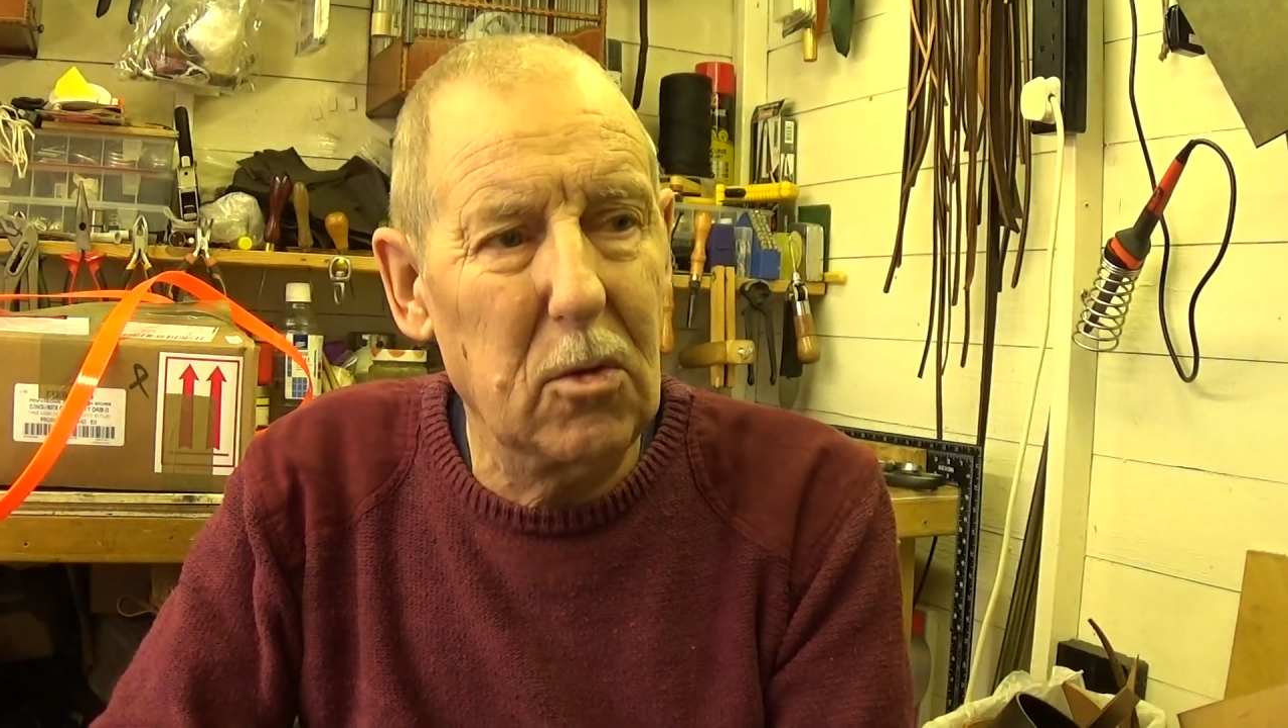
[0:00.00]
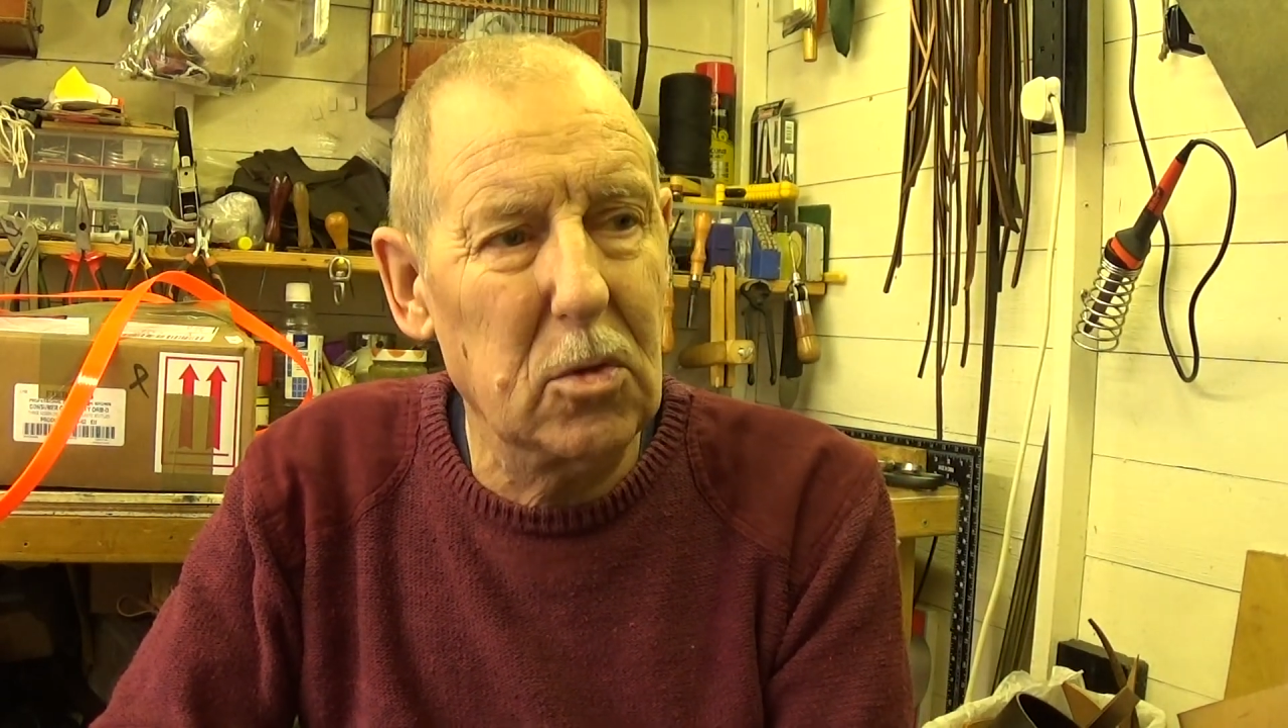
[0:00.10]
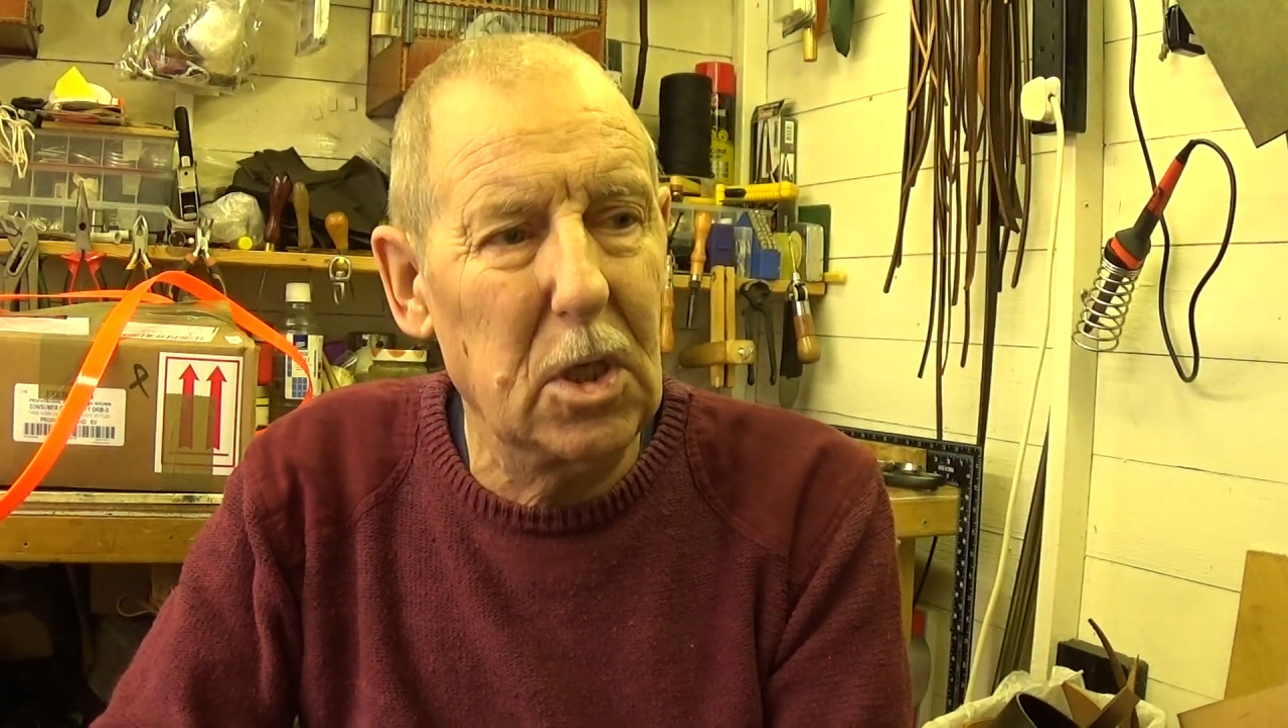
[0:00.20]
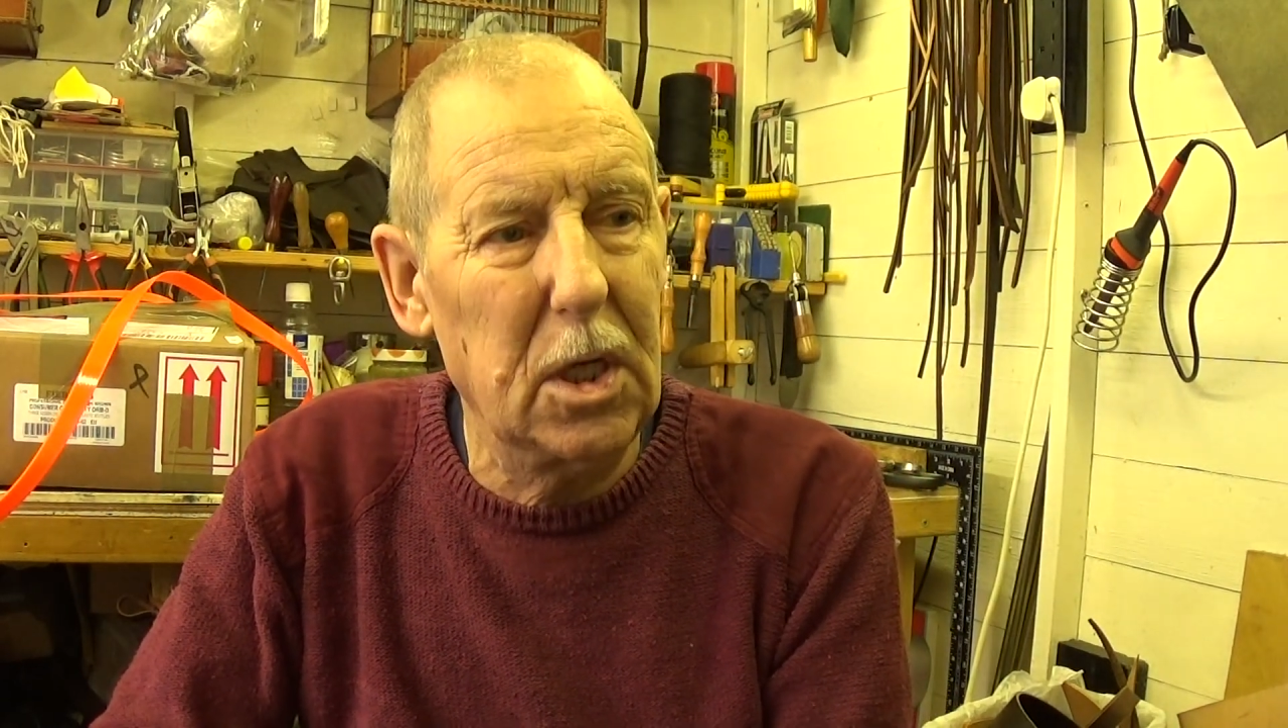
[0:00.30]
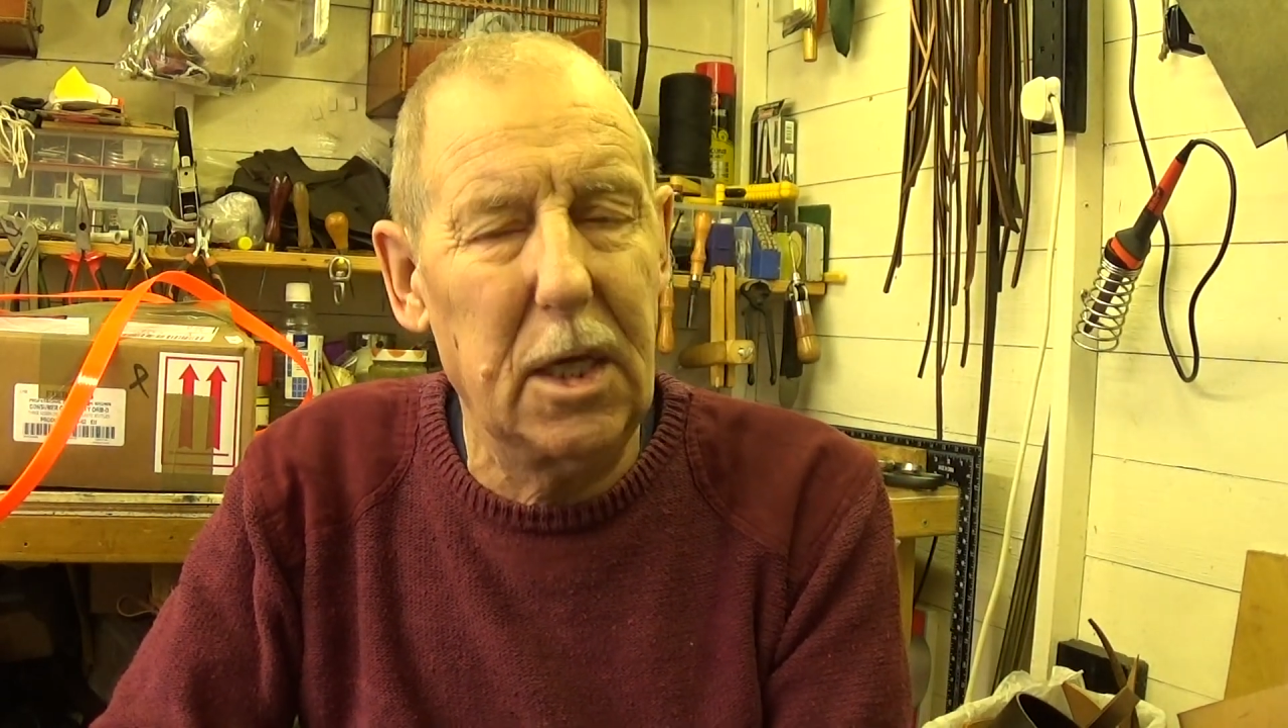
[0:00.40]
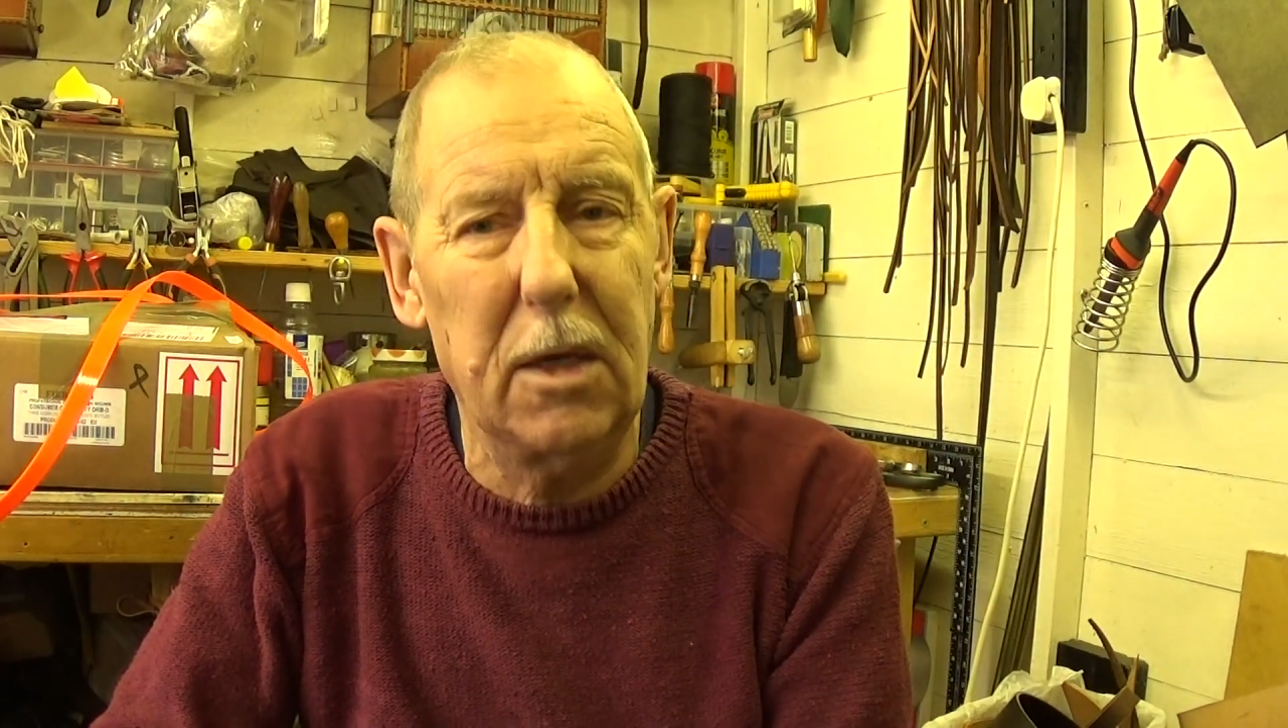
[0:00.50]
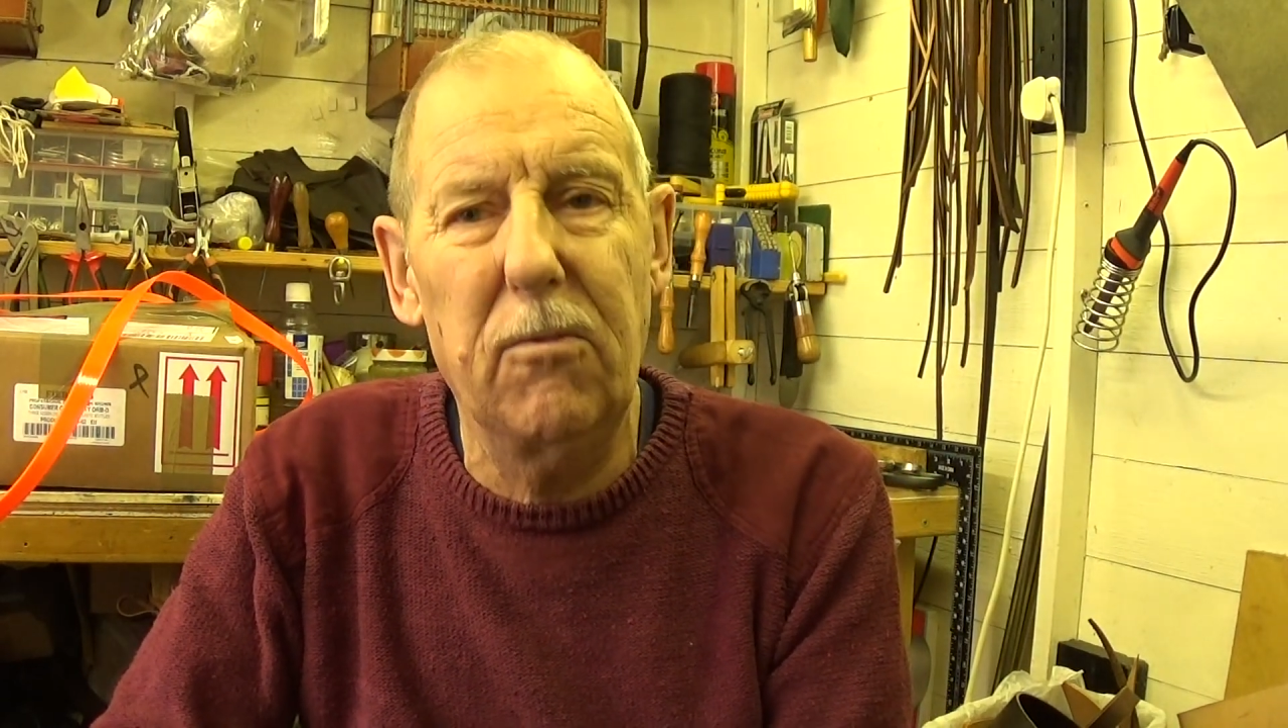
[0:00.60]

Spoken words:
it was a link